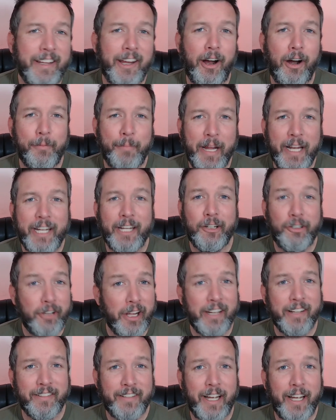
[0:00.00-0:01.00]
the Armenian
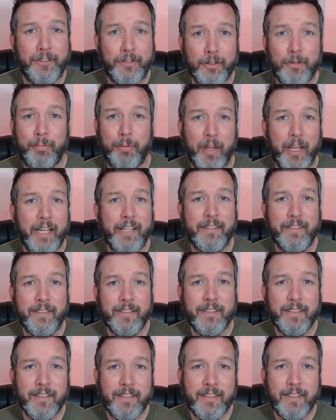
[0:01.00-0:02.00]
genocide took place?